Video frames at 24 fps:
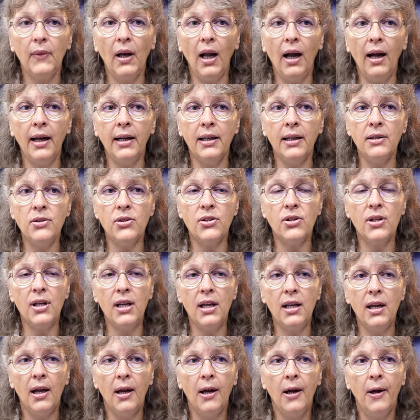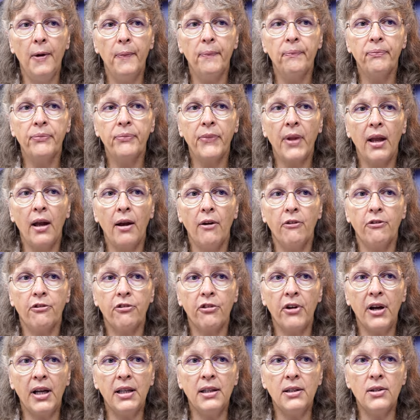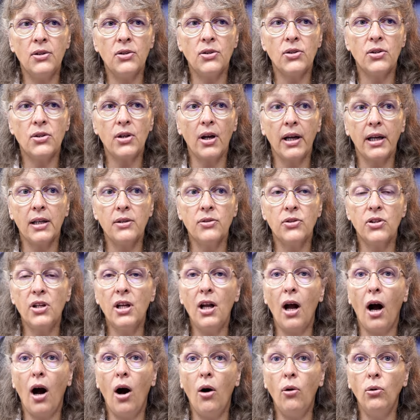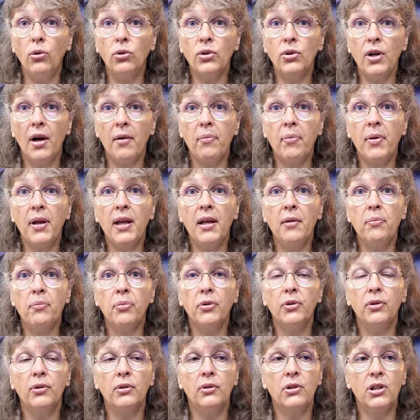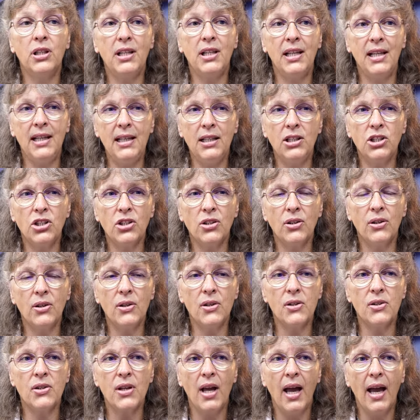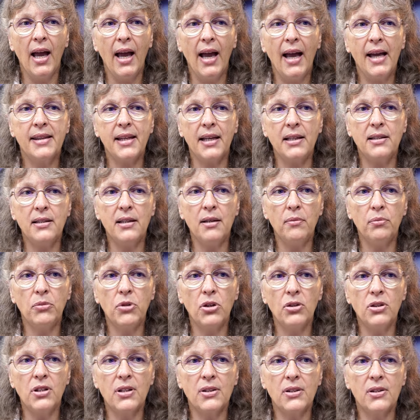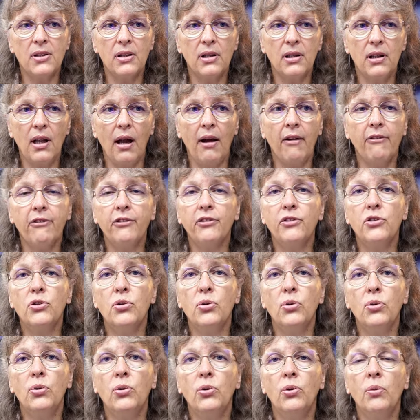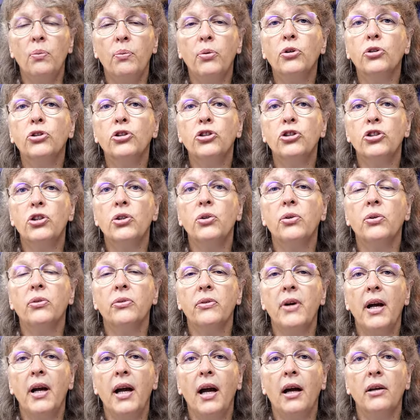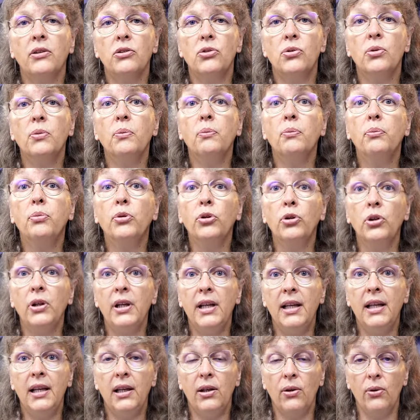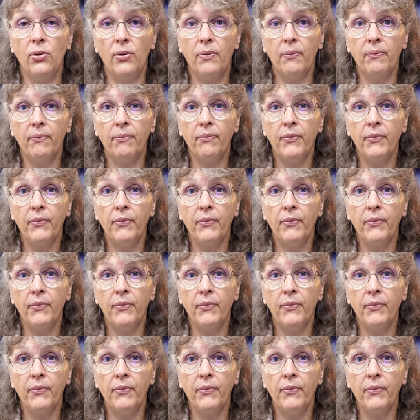I can see friends, I can see older people, teachers, they seem to just love to push you around, to bully you.